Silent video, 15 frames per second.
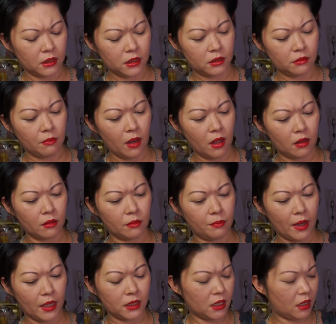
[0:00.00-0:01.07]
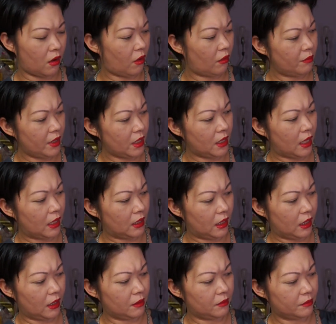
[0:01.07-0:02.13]
smell better on me than
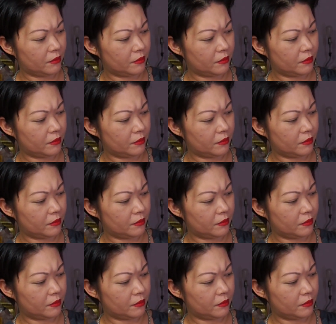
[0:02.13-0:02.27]
the